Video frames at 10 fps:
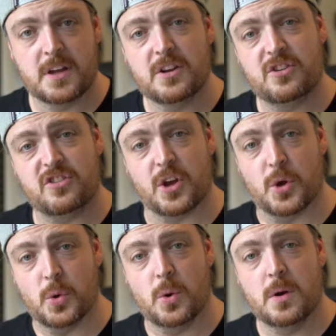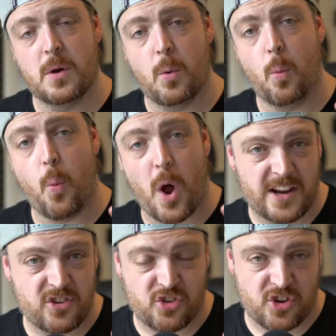2,
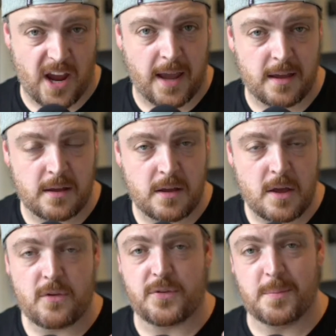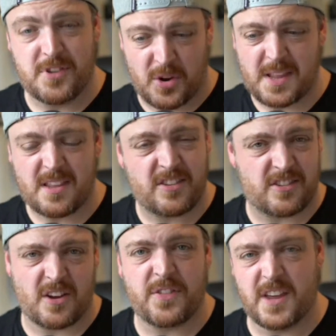wallet share. From doing the
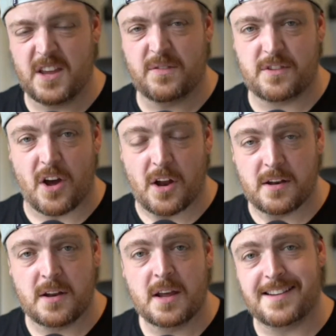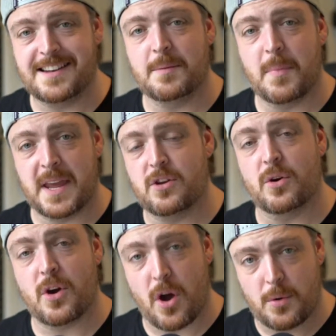stuff that you've done, did it make your
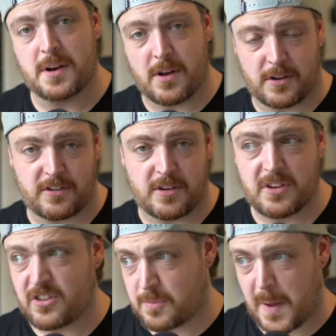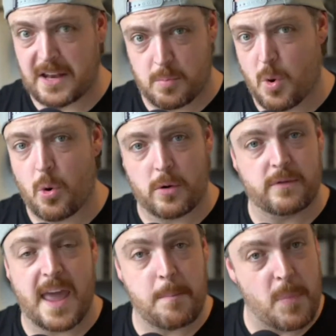current customers spend more
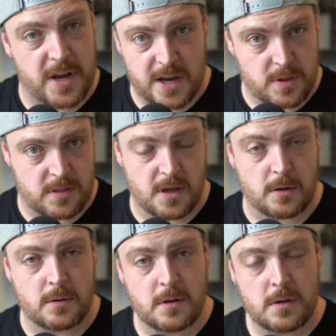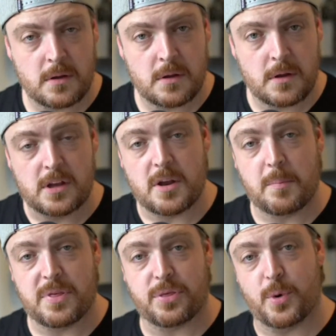of their money with you?
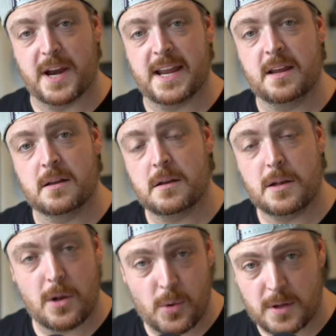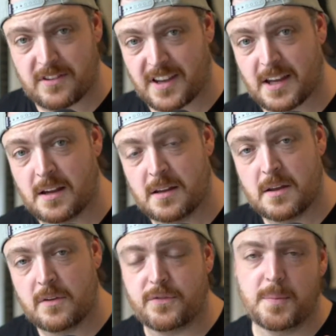Number 3, loyalty.
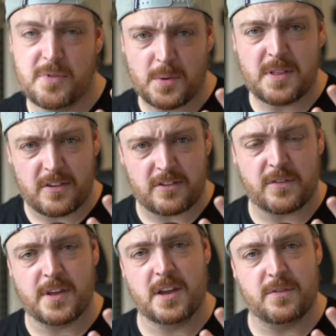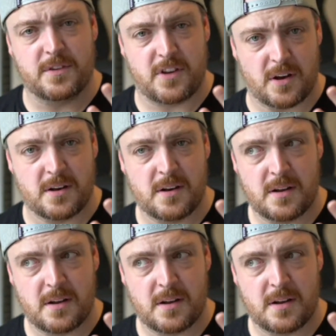From doing the stuff that you've done,